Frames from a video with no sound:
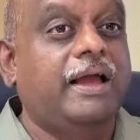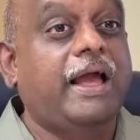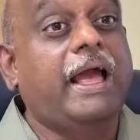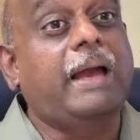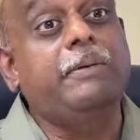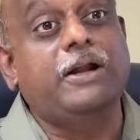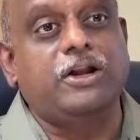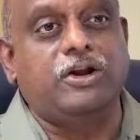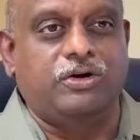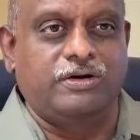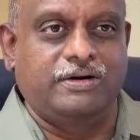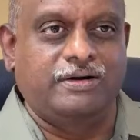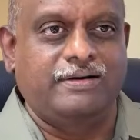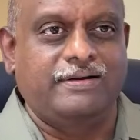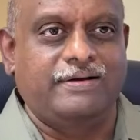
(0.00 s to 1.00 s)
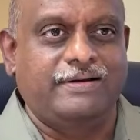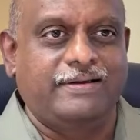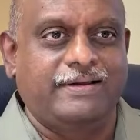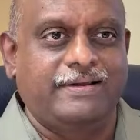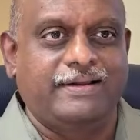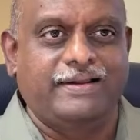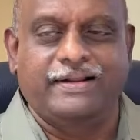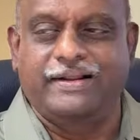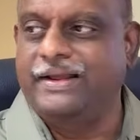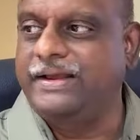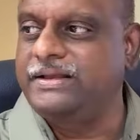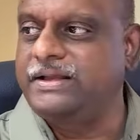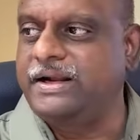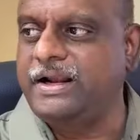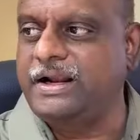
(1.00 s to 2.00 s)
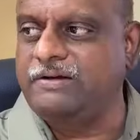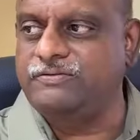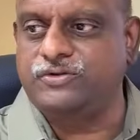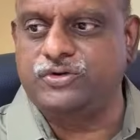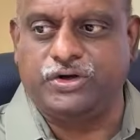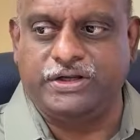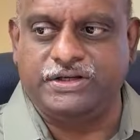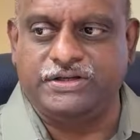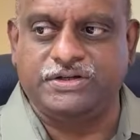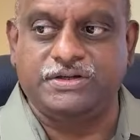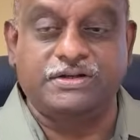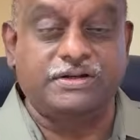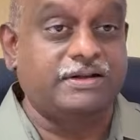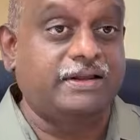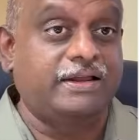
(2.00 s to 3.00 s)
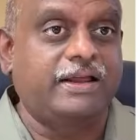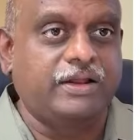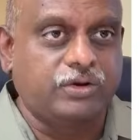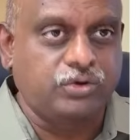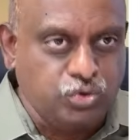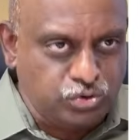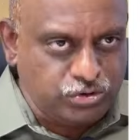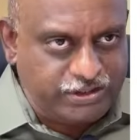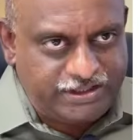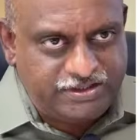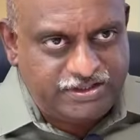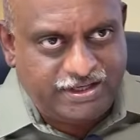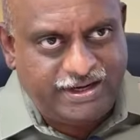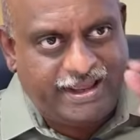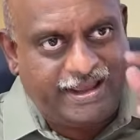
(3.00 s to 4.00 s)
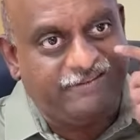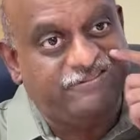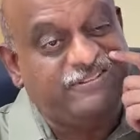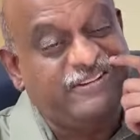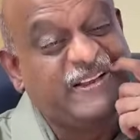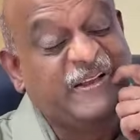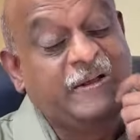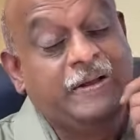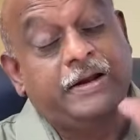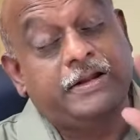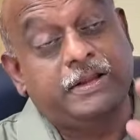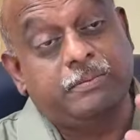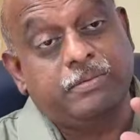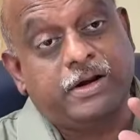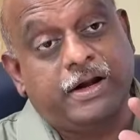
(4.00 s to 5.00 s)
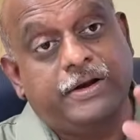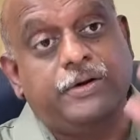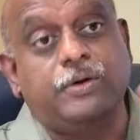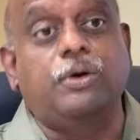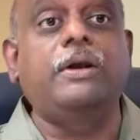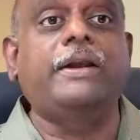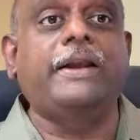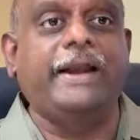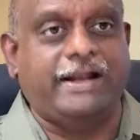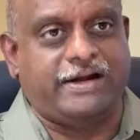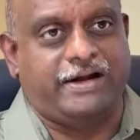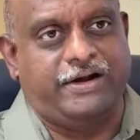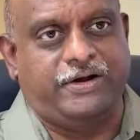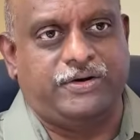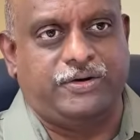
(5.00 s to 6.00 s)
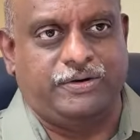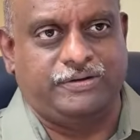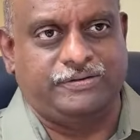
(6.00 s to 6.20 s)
amiodarone is the drug of choice. 2 things in AF, rhythm control, rate control.